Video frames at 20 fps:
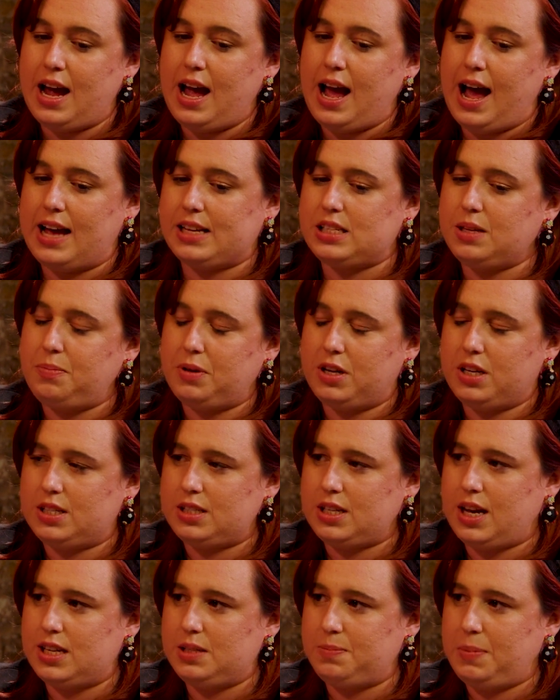"As a plus
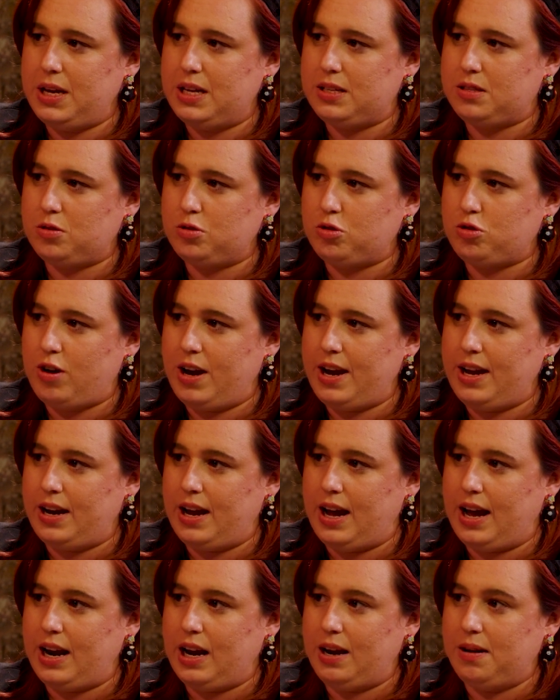size personal trainer,"
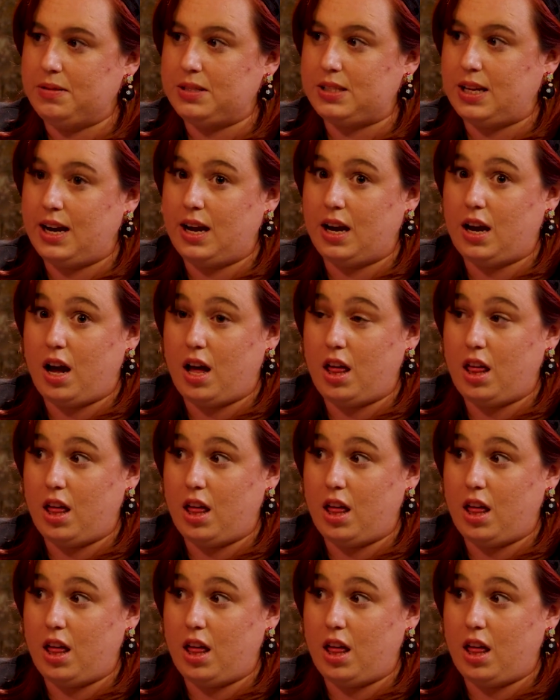and I was like,